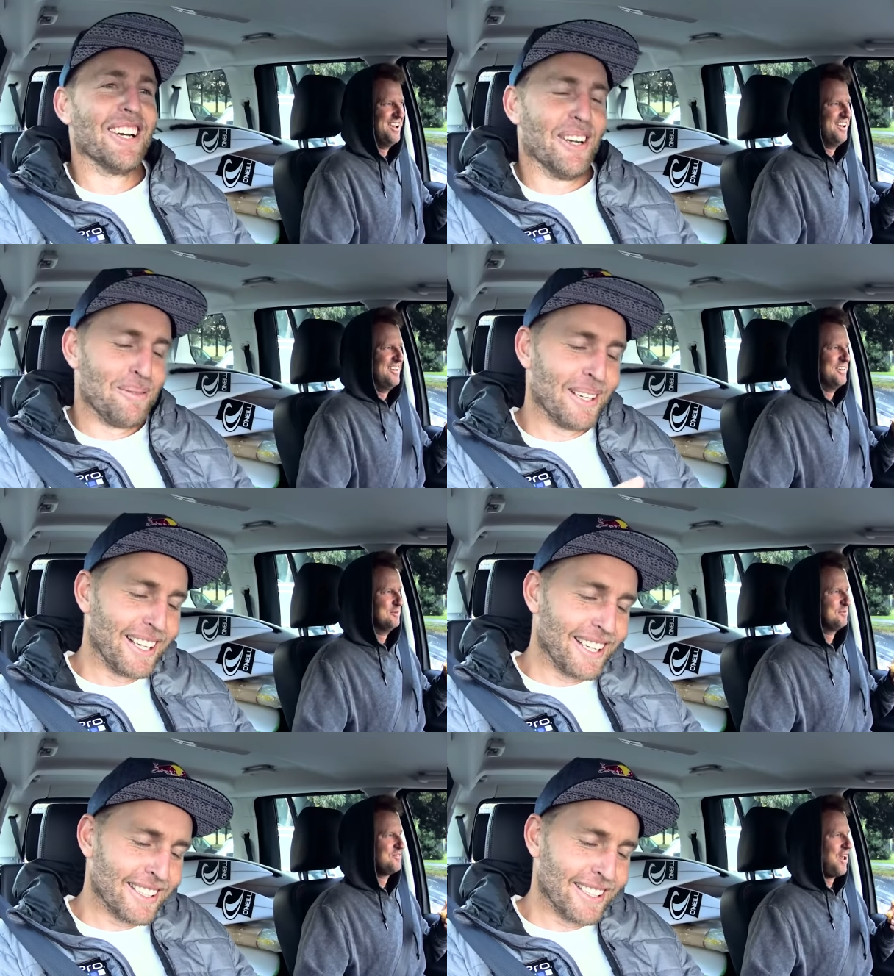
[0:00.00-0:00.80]
Speaker 1: You got to
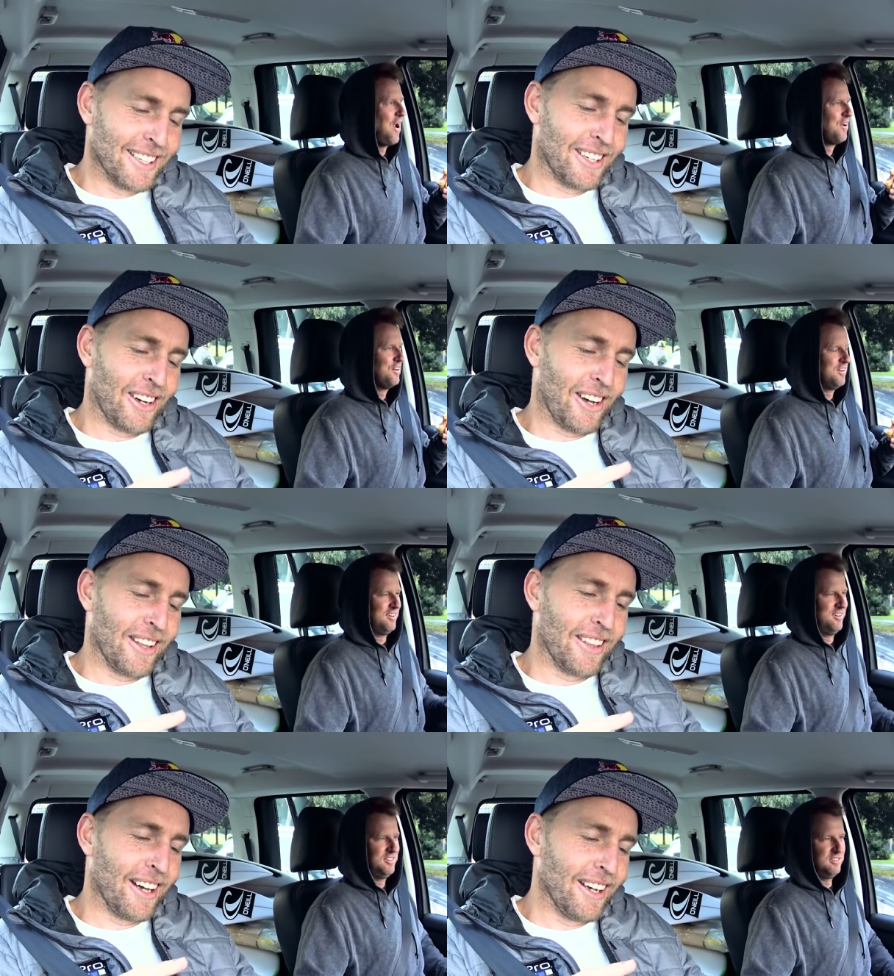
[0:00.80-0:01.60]
pick
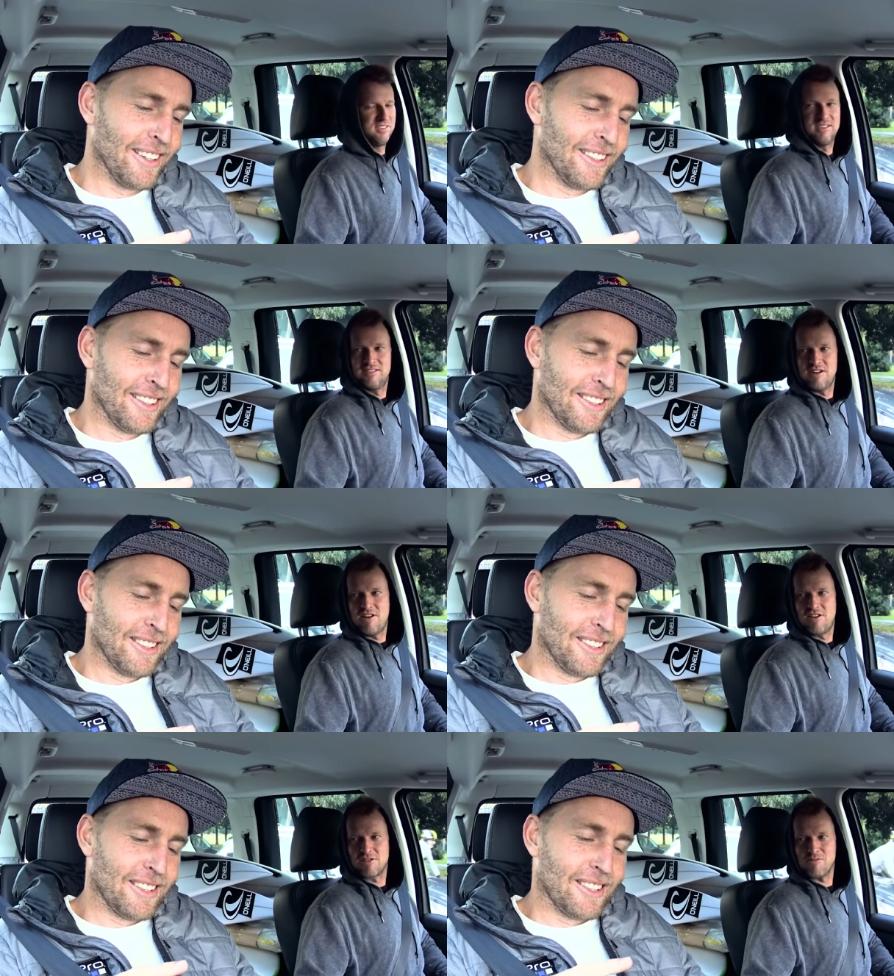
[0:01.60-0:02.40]
either,
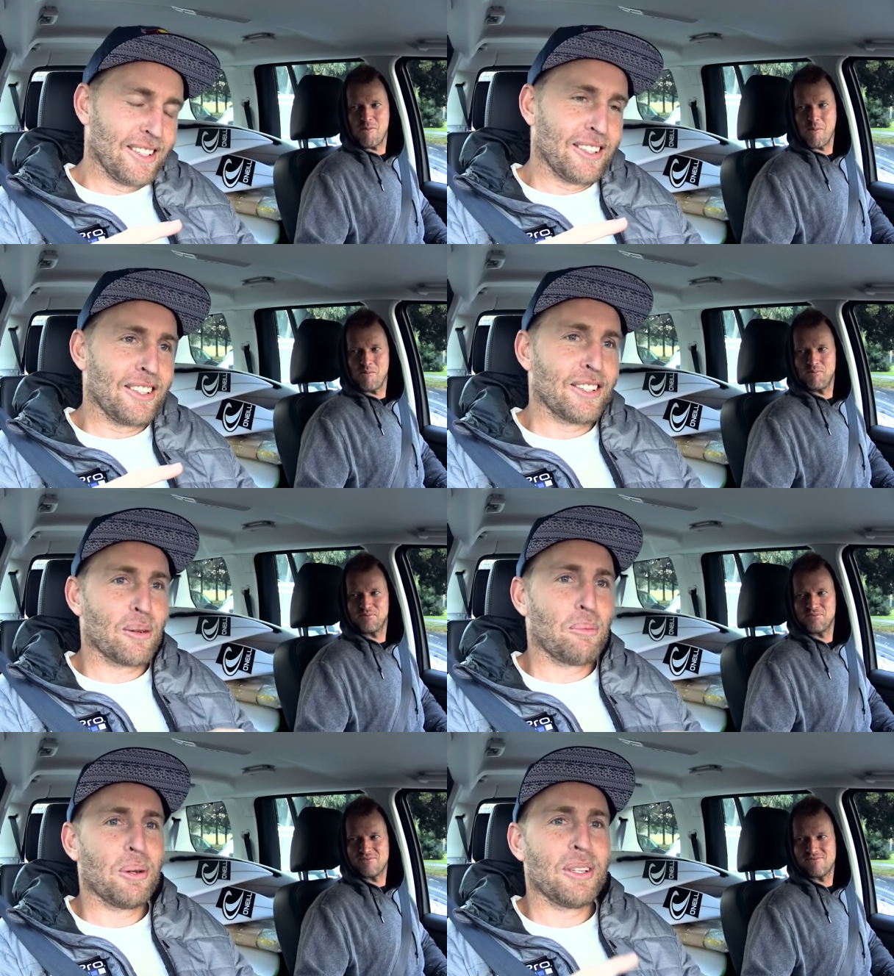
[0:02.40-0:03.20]
you got
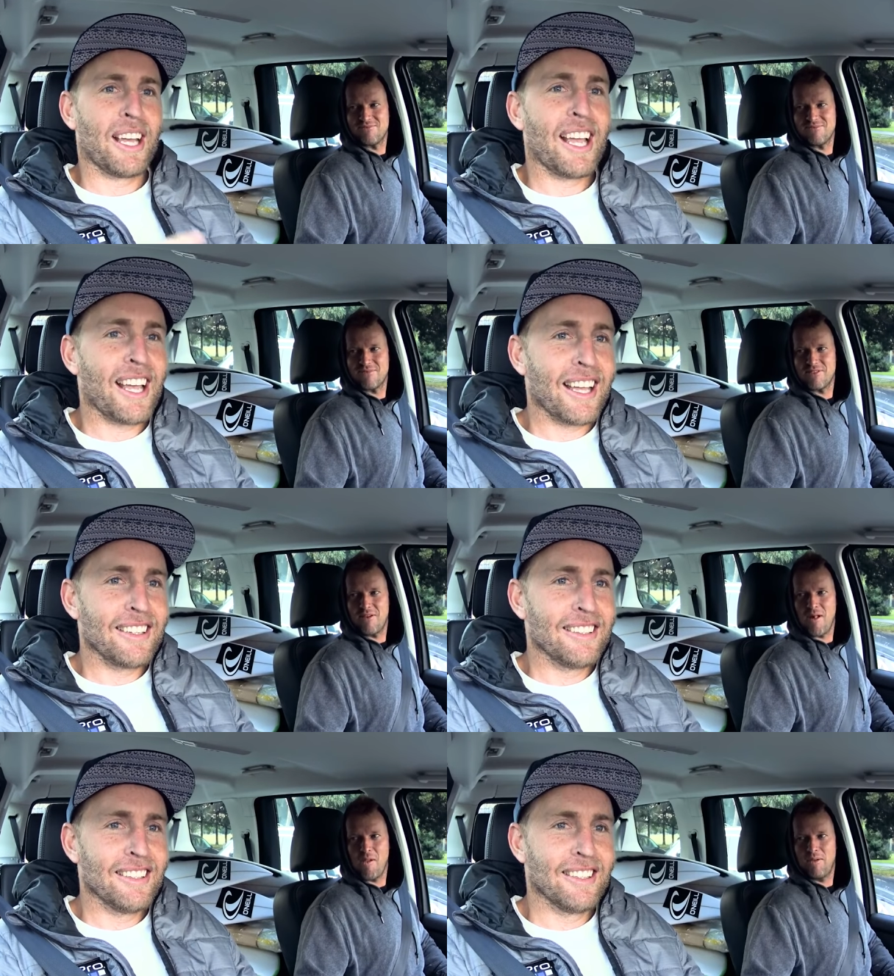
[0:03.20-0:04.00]
to put your
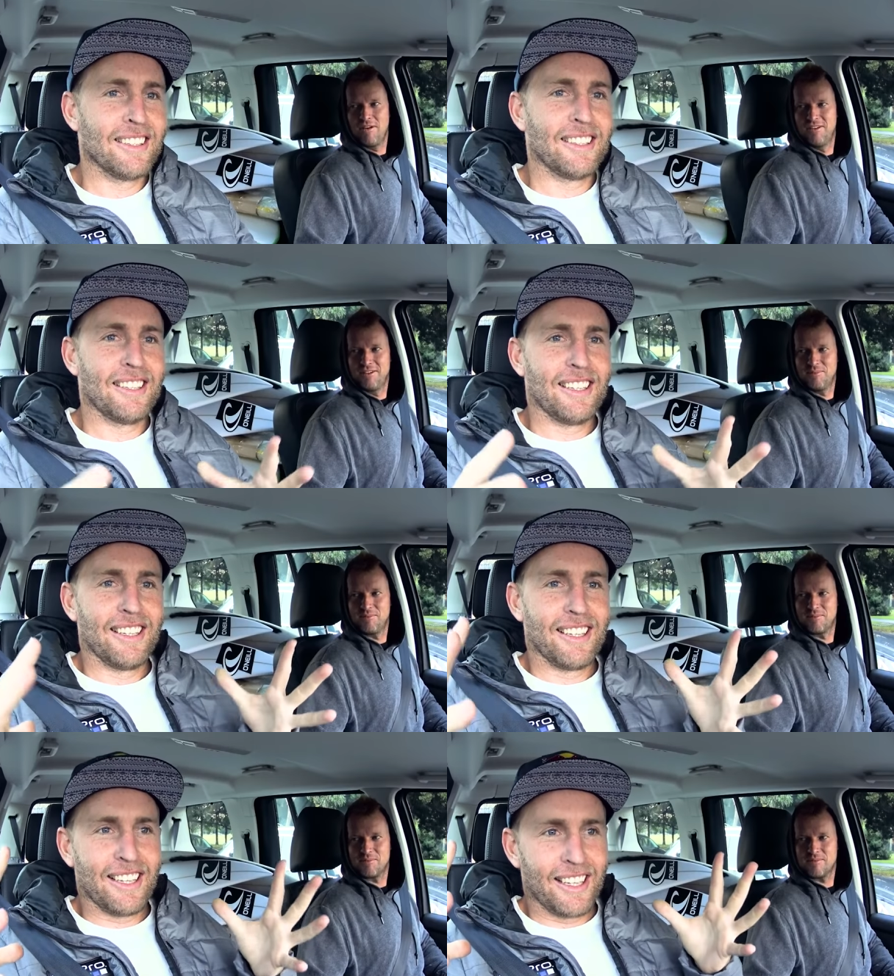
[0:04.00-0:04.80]
head
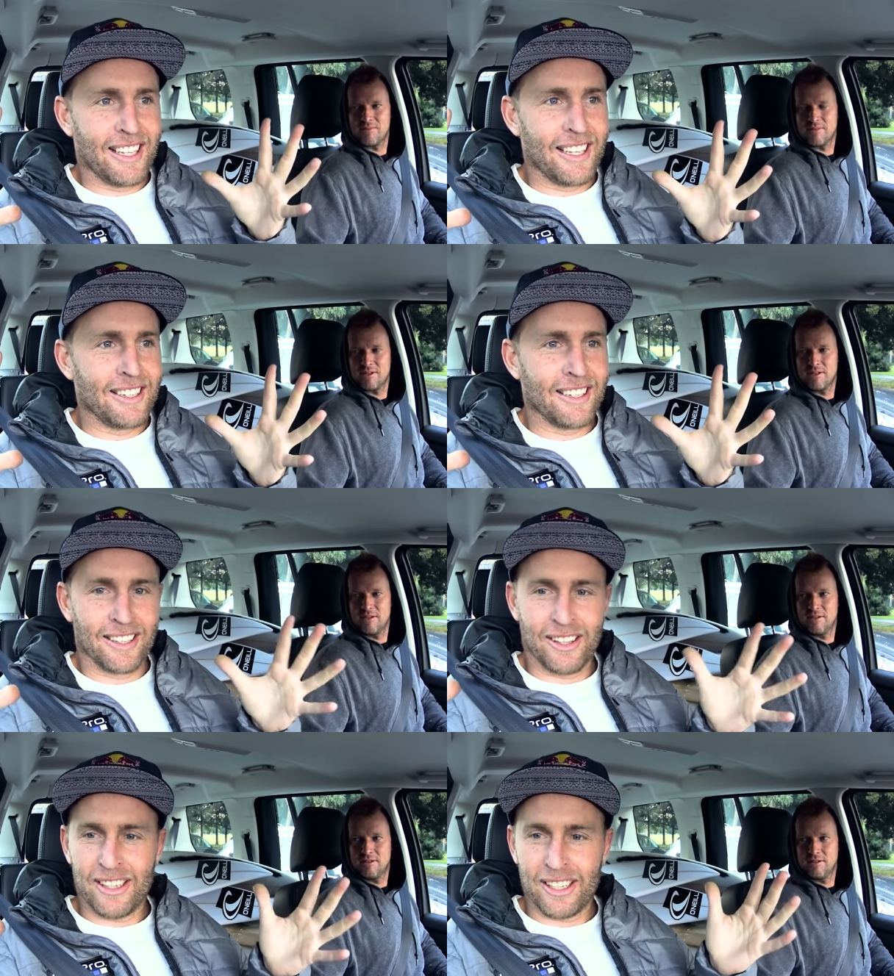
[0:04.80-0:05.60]

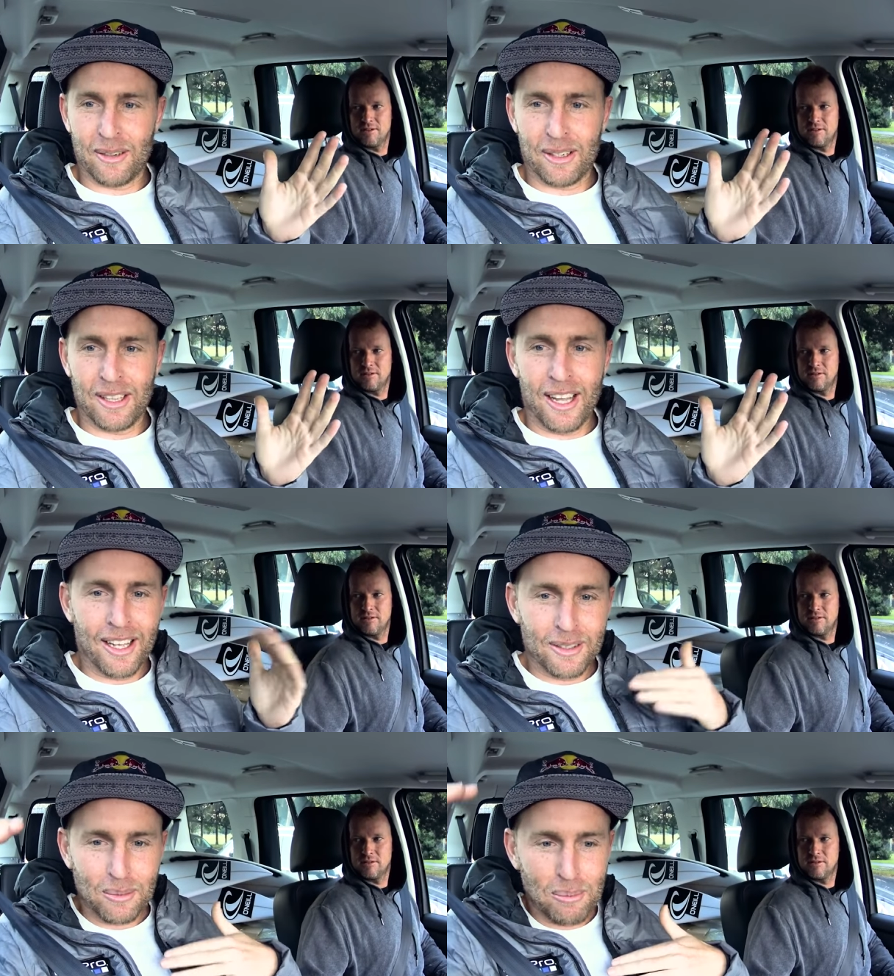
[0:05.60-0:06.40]
in like a
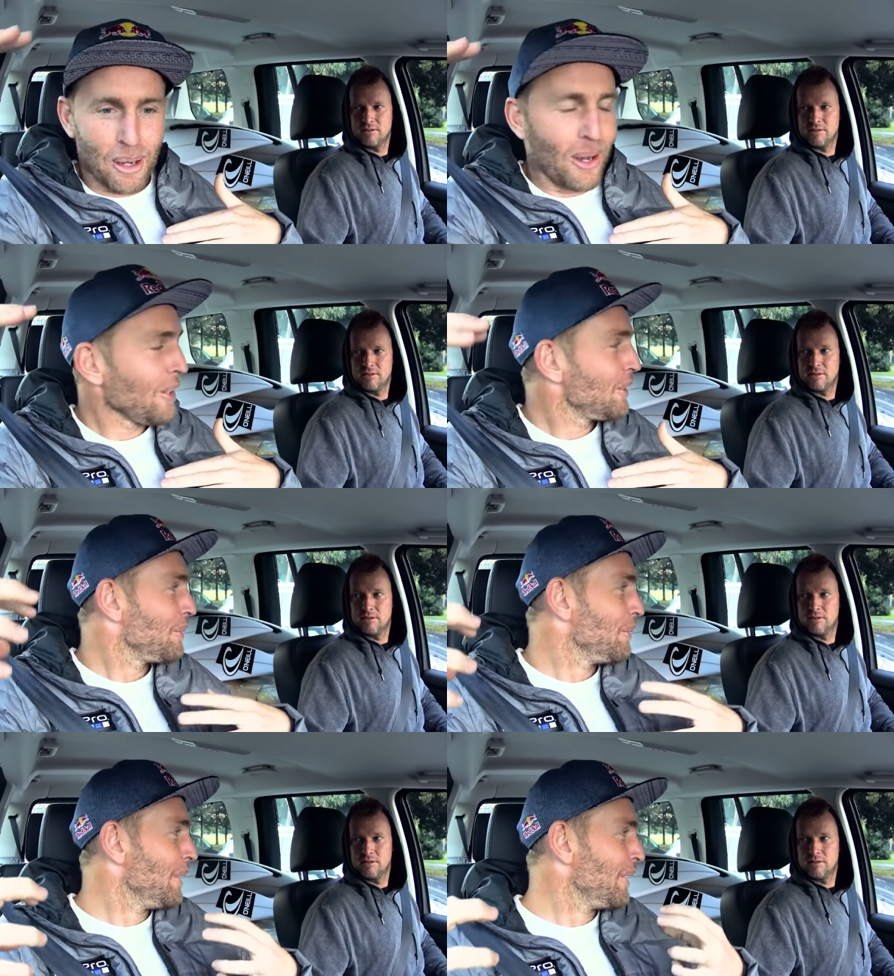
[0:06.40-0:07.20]
glass box
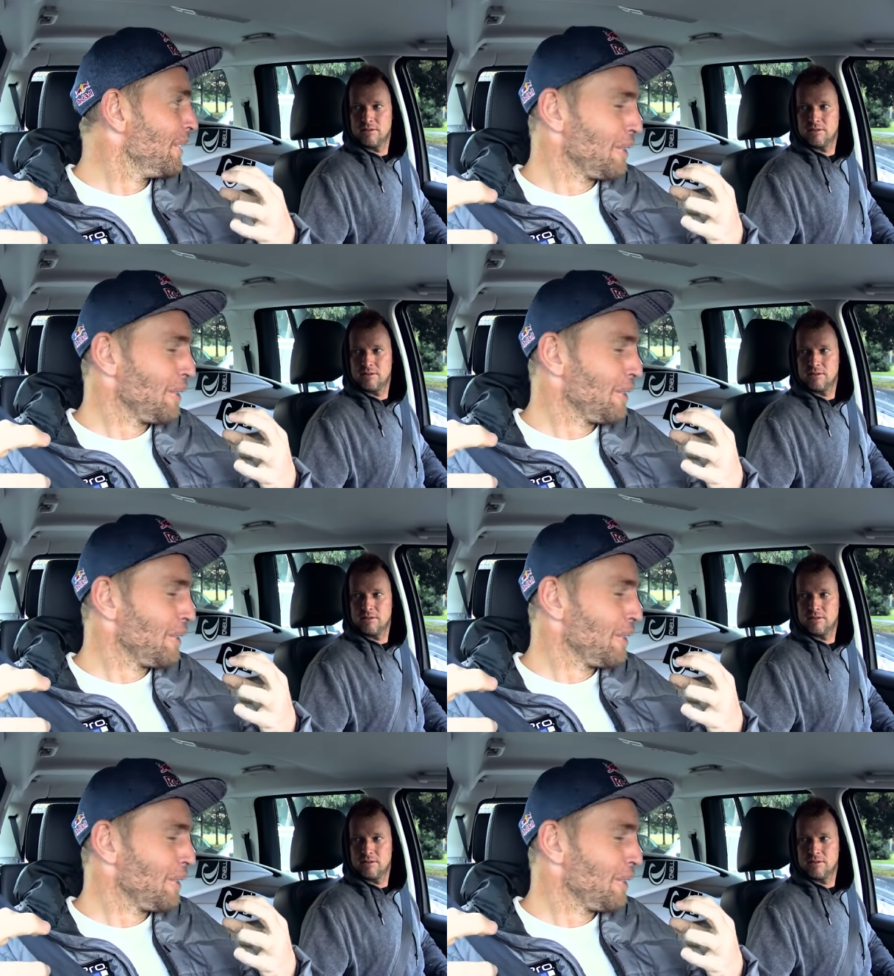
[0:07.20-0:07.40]
with